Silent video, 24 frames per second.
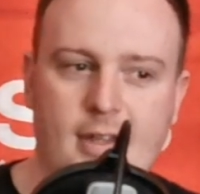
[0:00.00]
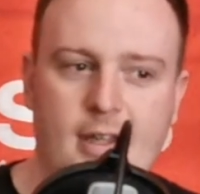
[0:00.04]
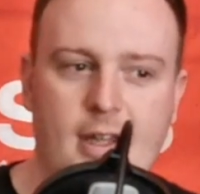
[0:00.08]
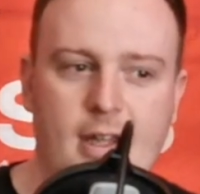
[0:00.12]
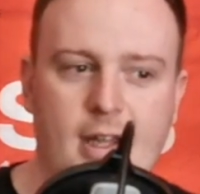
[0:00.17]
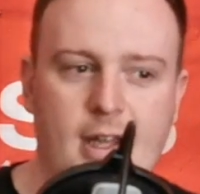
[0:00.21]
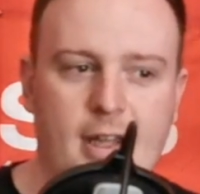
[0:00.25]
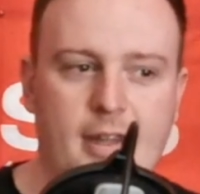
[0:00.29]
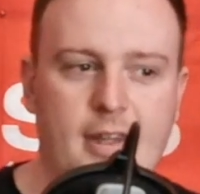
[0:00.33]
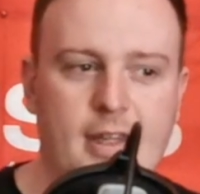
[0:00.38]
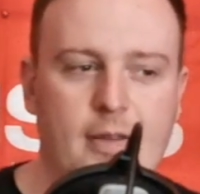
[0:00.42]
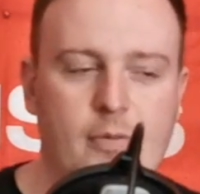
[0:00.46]
I
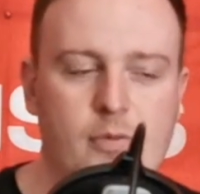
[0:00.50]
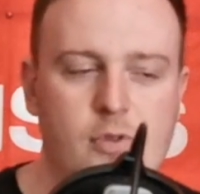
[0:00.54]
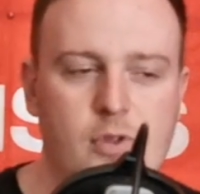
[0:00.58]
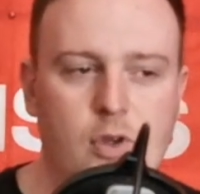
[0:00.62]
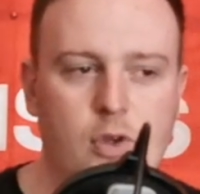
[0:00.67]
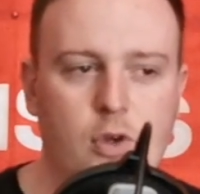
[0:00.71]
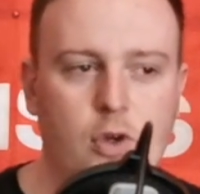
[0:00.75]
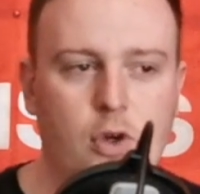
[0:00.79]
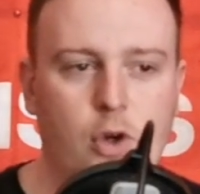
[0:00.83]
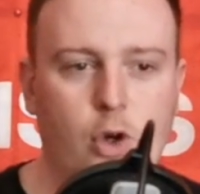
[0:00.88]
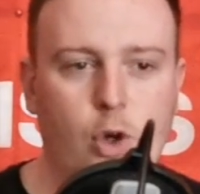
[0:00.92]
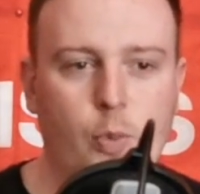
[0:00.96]
think everyone's got
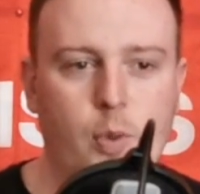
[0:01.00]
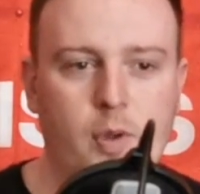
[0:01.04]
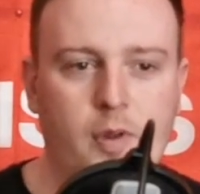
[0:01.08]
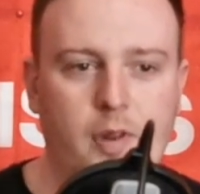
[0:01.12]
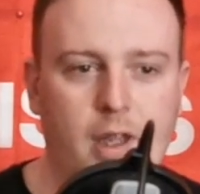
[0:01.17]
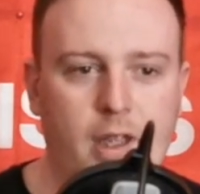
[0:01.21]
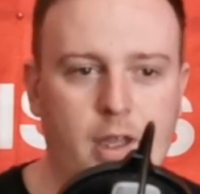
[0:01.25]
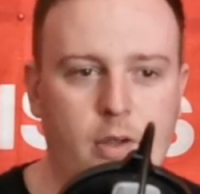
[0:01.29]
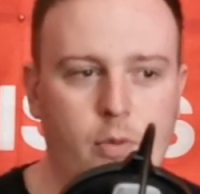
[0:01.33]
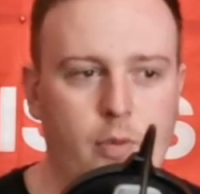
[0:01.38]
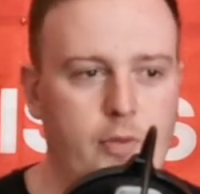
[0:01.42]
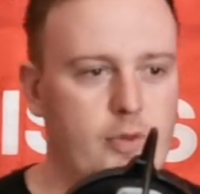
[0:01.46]
caught up with
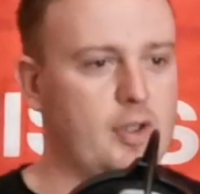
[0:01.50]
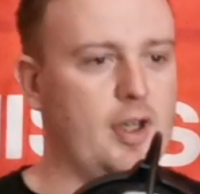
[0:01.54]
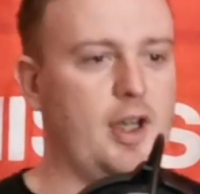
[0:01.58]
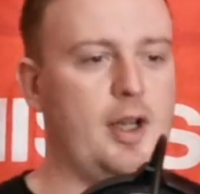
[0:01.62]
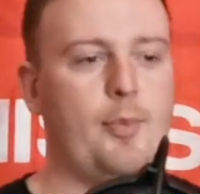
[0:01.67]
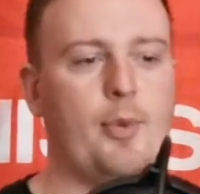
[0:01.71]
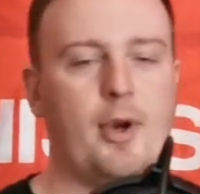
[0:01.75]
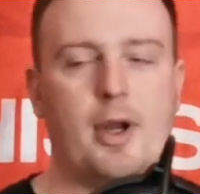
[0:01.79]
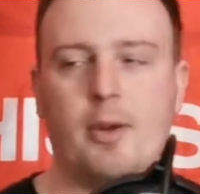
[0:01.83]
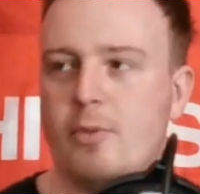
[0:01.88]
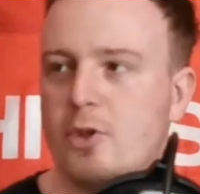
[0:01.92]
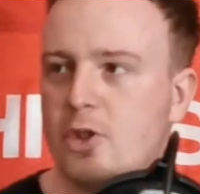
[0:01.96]
like, we've had a
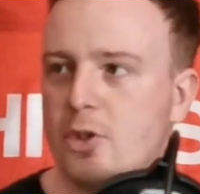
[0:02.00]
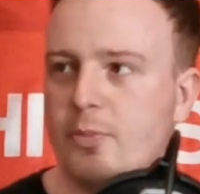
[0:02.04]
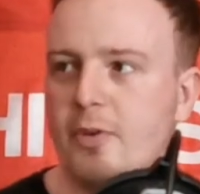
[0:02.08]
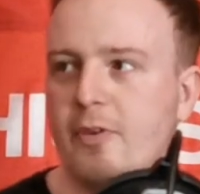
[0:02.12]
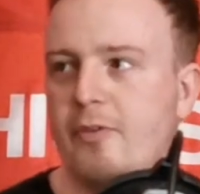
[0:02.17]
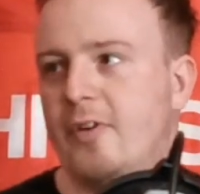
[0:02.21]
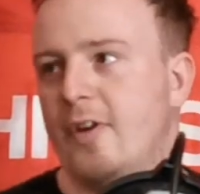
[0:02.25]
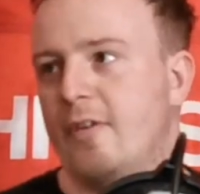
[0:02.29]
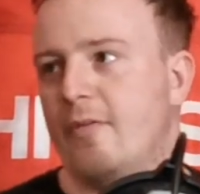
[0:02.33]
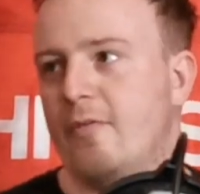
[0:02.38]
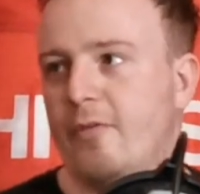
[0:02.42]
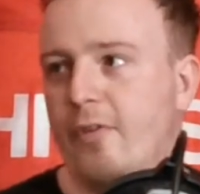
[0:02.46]
break, we should be
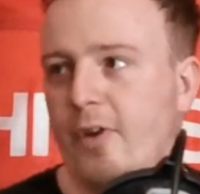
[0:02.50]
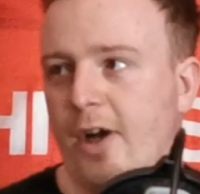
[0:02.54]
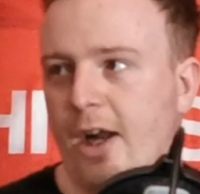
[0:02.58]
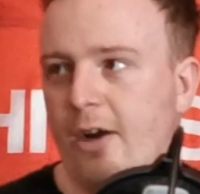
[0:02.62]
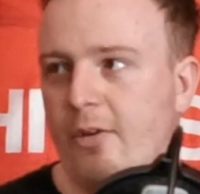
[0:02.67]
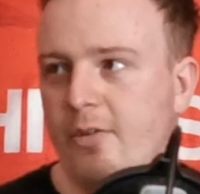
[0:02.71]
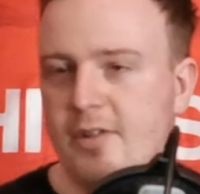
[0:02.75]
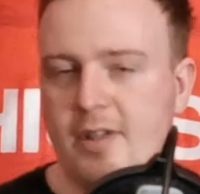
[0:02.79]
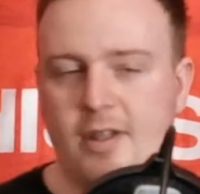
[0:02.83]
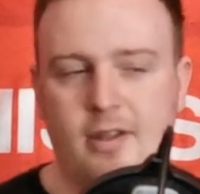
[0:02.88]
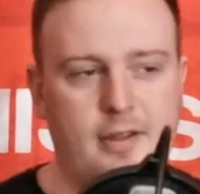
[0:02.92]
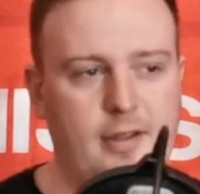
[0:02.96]
fit and fire.
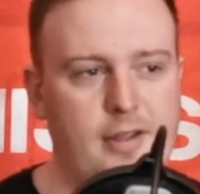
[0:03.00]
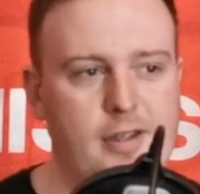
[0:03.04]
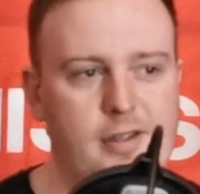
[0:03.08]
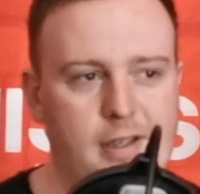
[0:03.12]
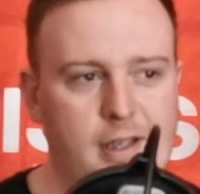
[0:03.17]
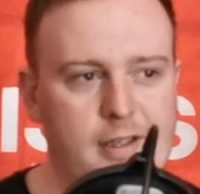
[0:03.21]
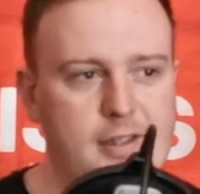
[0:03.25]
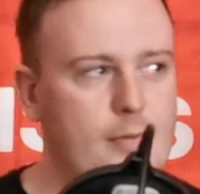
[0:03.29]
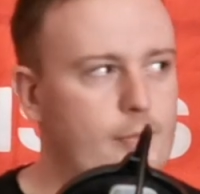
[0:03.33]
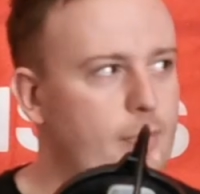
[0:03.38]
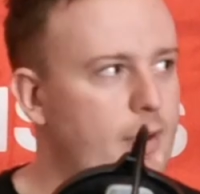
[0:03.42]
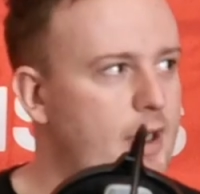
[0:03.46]
It's like these
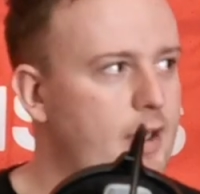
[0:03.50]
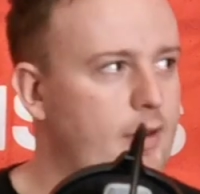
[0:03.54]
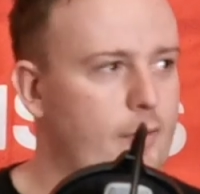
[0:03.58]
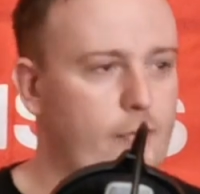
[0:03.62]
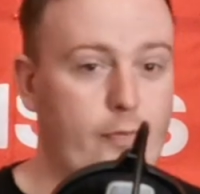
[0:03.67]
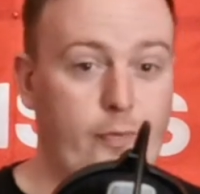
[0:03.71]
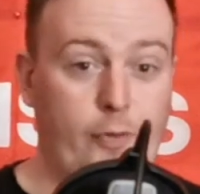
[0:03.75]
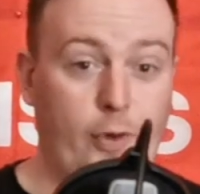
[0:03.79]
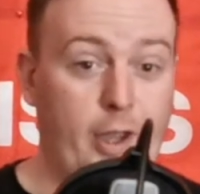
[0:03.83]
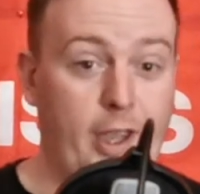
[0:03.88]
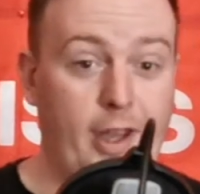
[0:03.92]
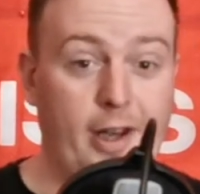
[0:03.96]
lads have played
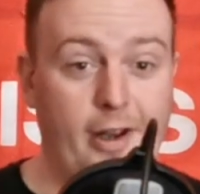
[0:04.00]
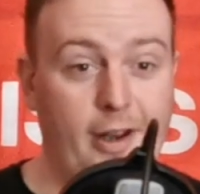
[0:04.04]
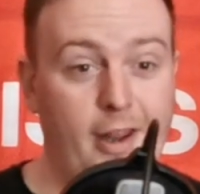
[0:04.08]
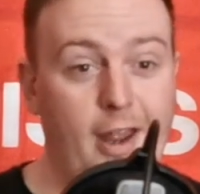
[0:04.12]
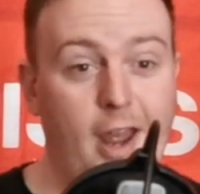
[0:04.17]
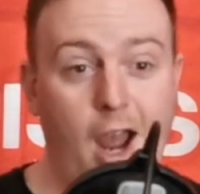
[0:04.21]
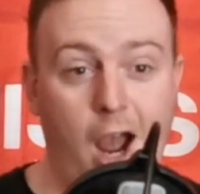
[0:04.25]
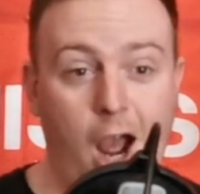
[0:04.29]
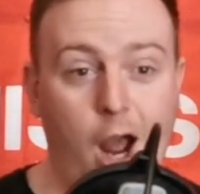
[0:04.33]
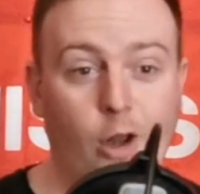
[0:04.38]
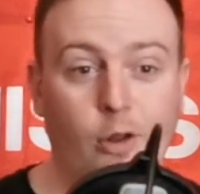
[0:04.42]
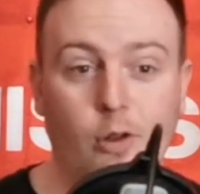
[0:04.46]
fucking
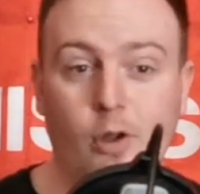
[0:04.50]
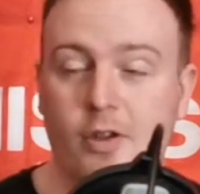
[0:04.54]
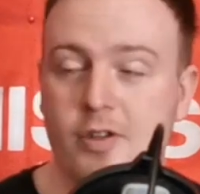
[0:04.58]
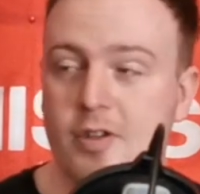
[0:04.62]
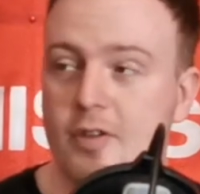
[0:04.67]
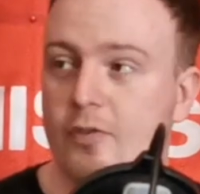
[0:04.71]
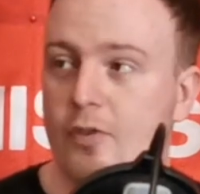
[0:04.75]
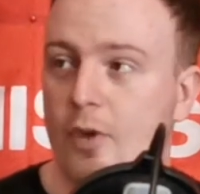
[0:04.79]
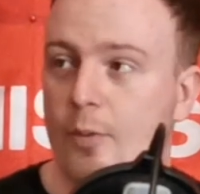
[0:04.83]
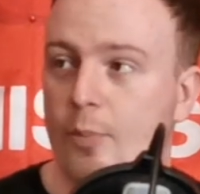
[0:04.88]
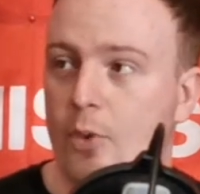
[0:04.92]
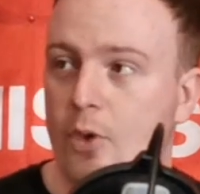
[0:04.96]
a lot
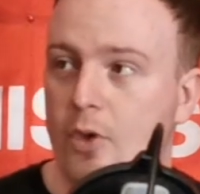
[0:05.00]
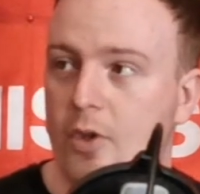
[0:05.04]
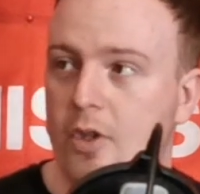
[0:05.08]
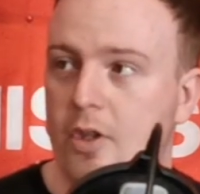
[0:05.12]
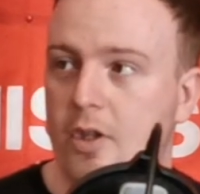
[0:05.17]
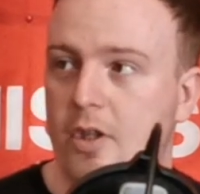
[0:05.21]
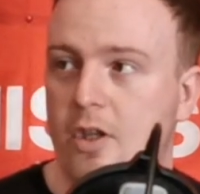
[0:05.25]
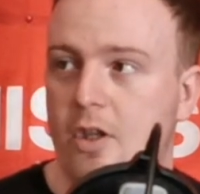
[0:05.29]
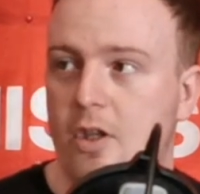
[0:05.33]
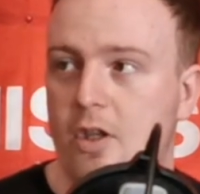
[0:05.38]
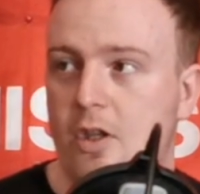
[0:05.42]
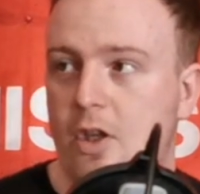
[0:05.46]
of football in,
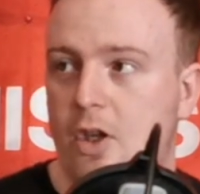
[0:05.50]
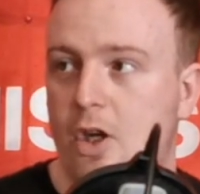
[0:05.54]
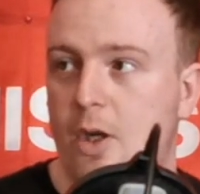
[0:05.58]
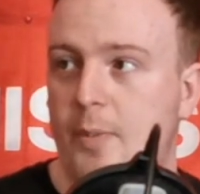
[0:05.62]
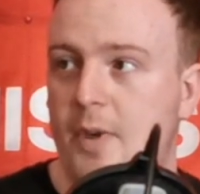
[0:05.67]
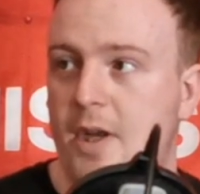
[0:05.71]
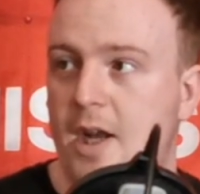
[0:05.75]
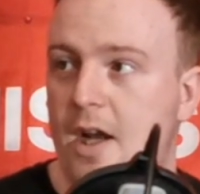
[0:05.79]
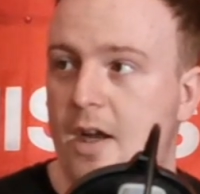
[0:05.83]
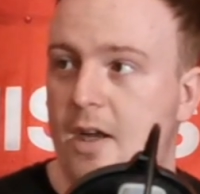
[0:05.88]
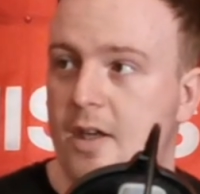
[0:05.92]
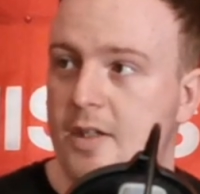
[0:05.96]
in, in a few
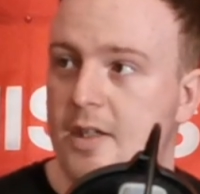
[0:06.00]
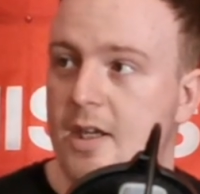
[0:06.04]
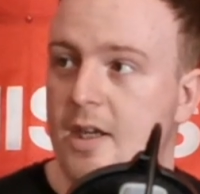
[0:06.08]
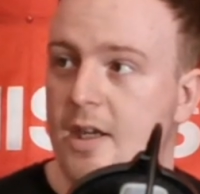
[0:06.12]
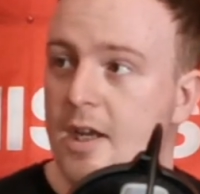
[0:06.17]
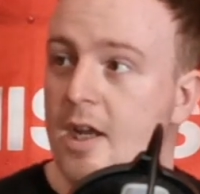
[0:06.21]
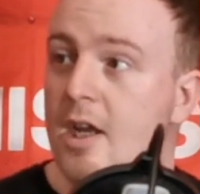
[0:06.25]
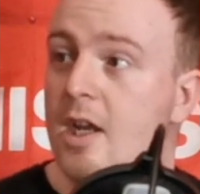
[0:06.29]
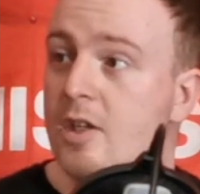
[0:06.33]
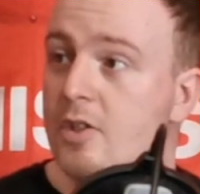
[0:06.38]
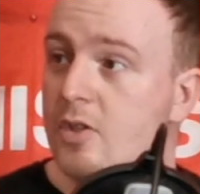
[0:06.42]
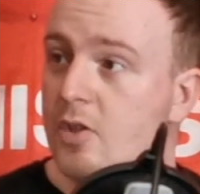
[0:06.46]
different
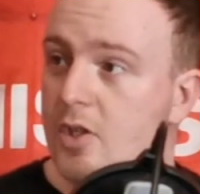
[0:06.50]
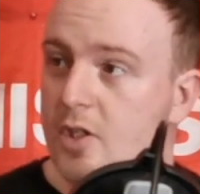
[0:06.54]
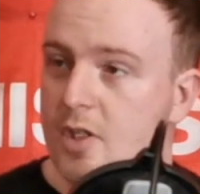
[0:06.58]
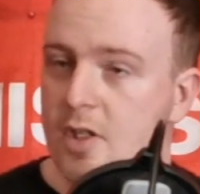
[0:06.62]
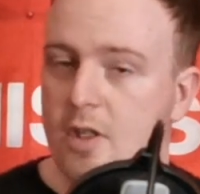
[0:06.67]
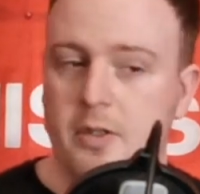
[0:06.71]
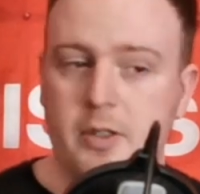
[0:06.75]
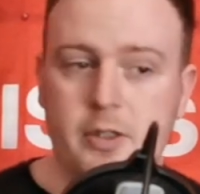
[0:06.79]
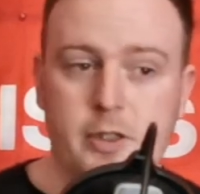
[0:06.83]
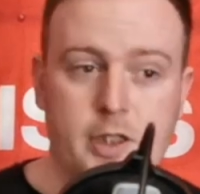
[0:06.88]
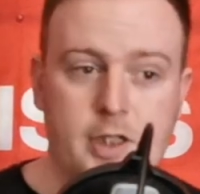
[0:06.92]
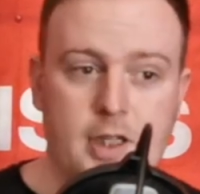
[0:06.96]
continents. So you
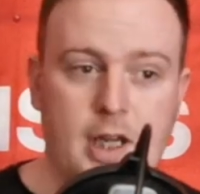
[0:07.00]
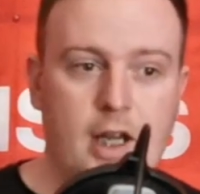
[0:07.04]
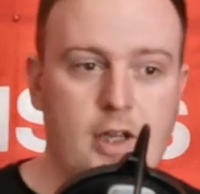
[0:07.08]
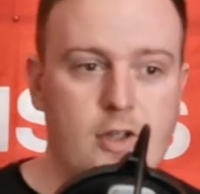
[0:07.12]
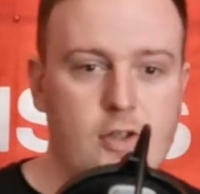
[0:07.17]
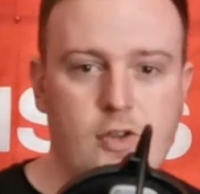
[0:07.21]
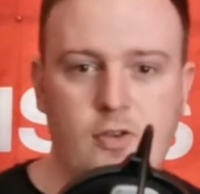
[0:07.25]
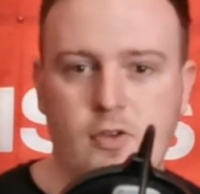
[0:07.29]
said yeah. changes.